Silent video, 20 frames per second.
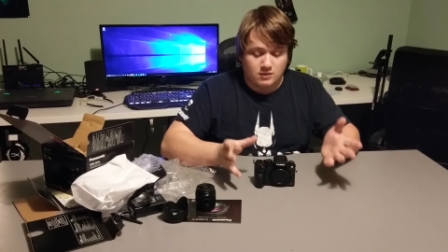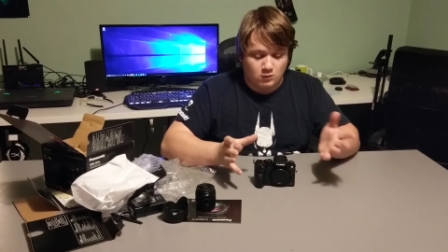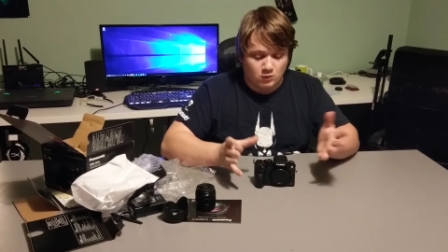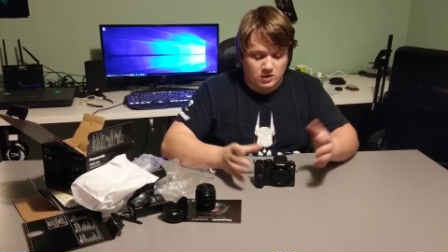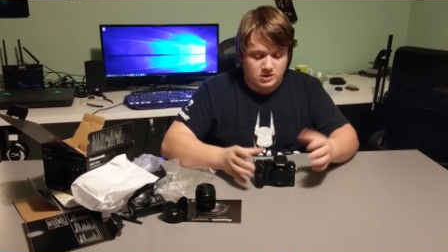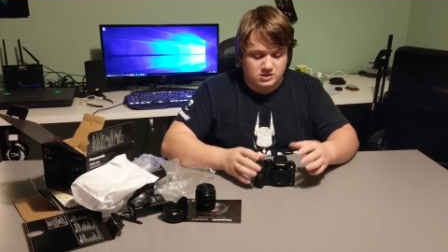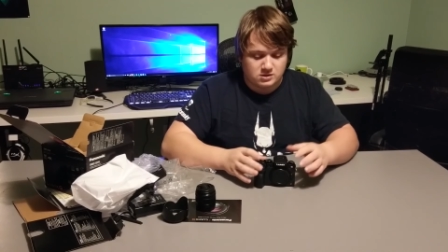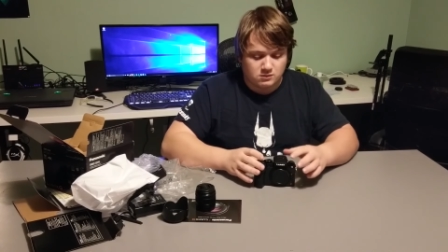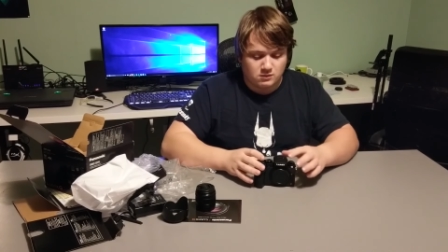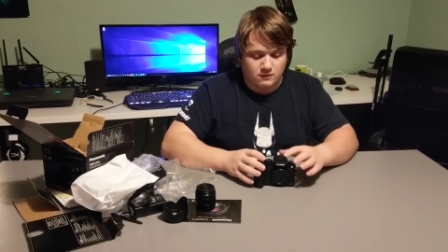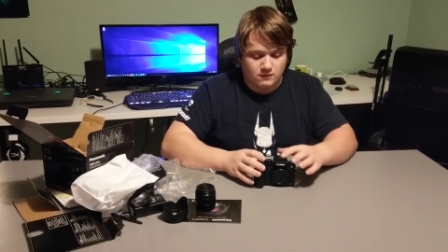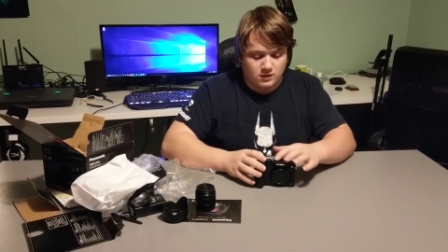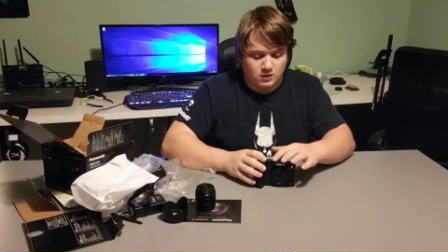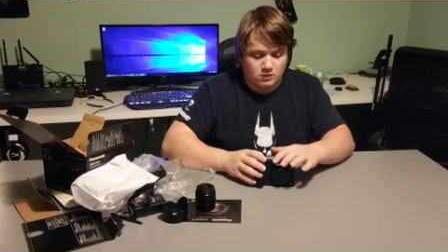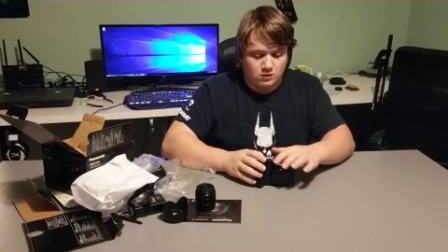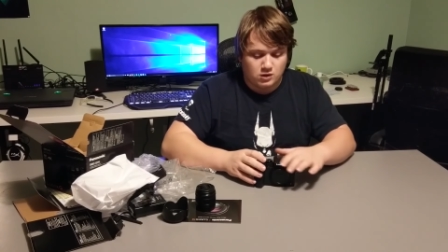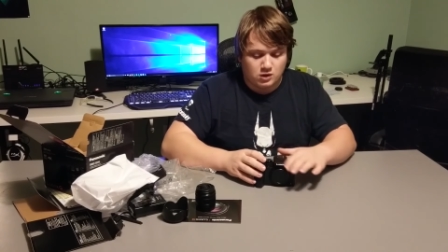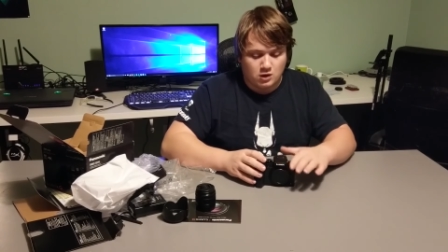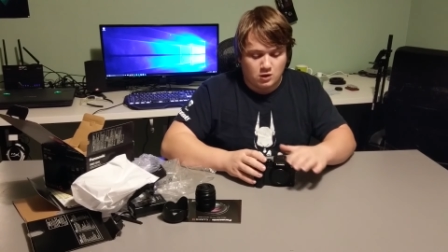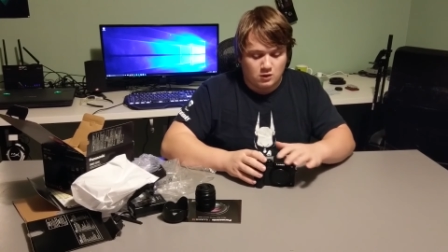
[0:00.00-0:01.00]
it was a
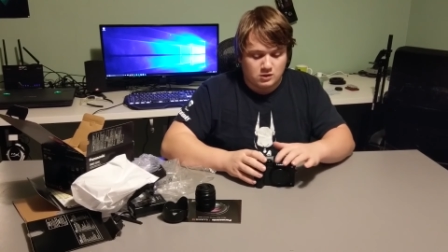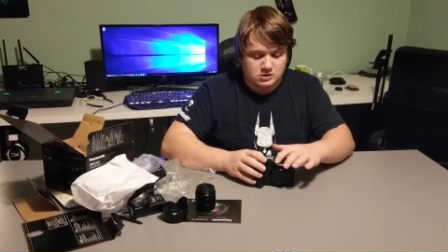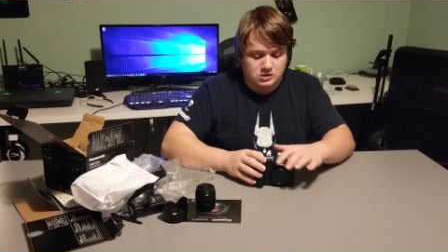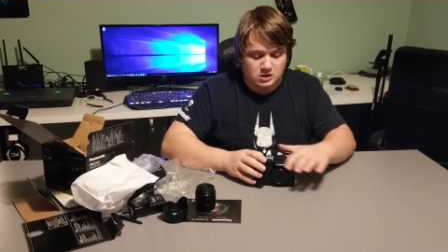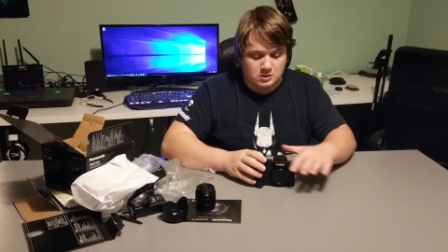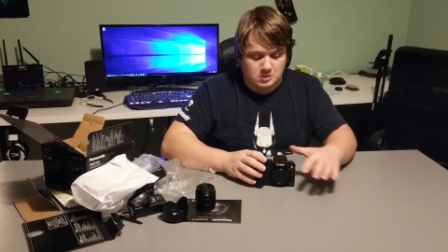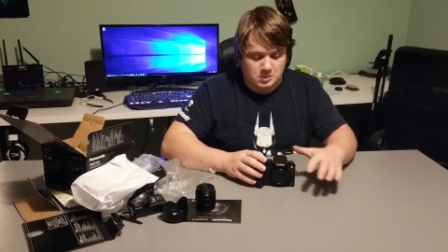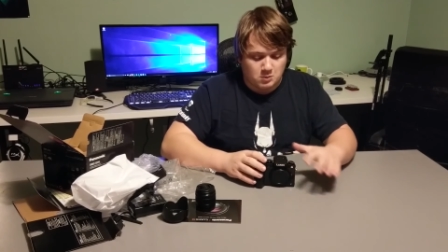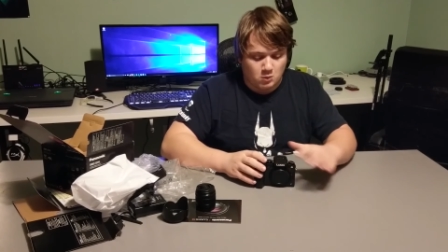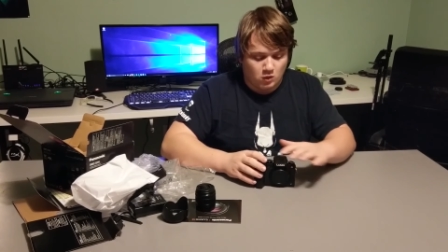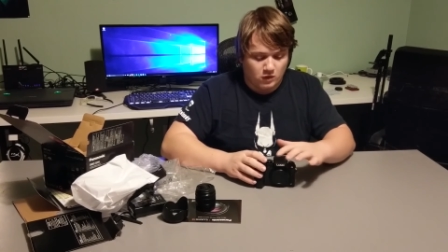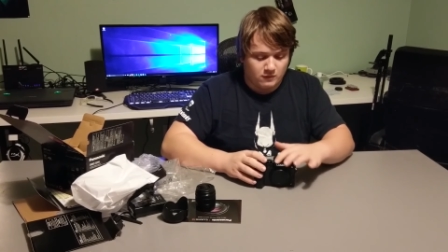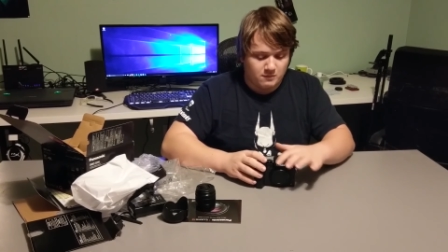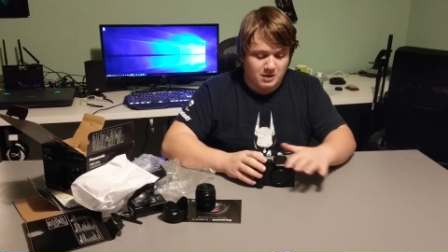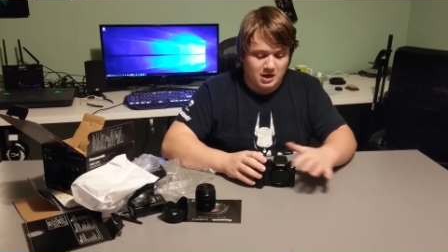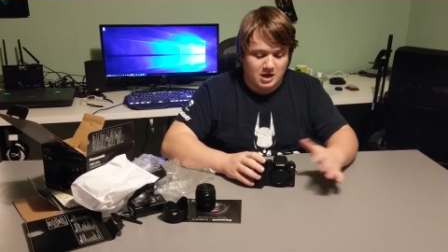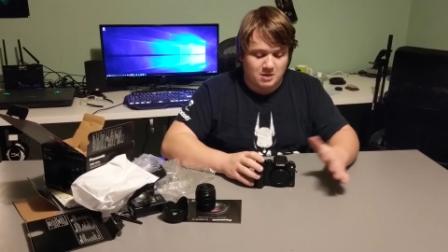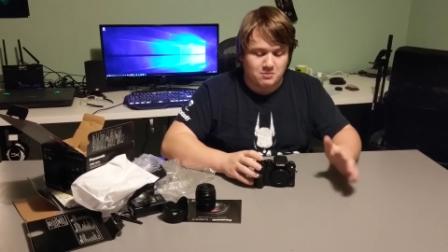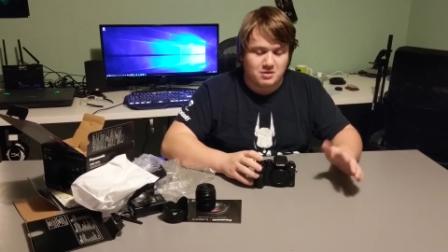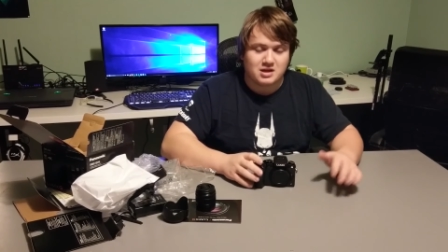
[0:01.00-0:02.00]
review, you know, is going to be more of
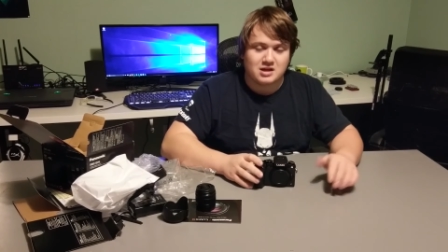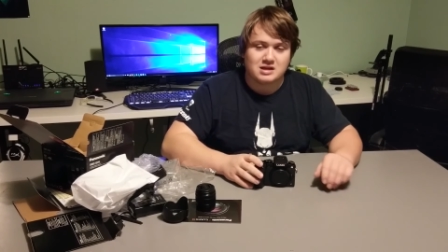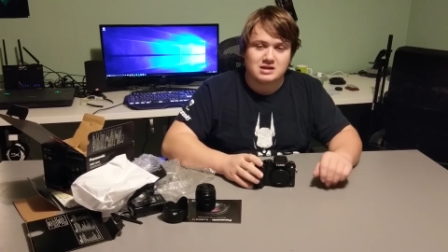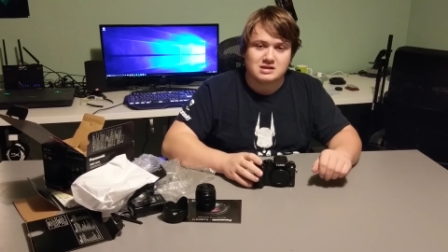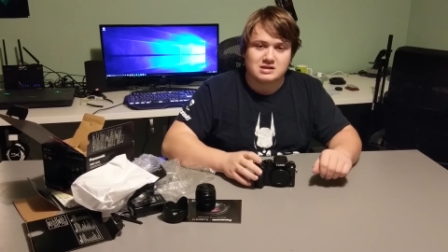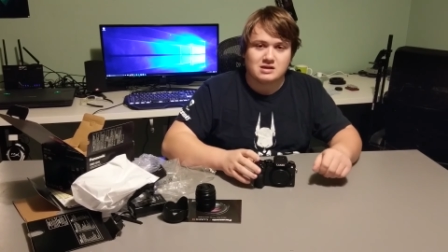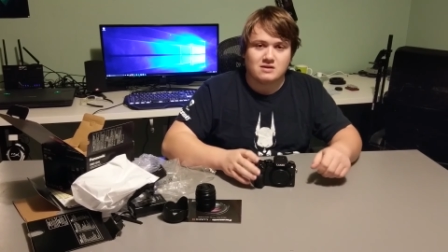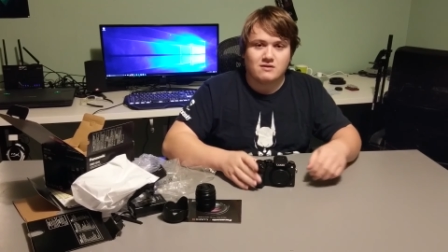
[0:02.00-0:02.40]
my opinions